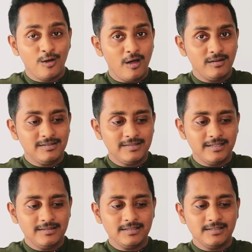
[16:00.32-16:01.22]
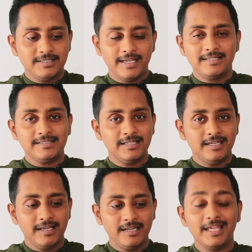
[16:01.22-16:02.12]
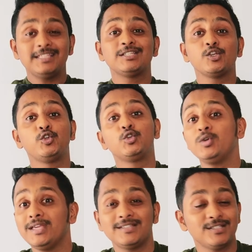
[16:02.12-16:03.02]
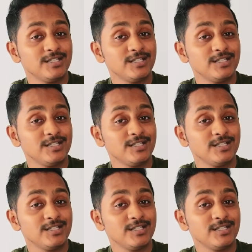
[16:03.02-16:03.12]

Consensus, yes, he and yes, us,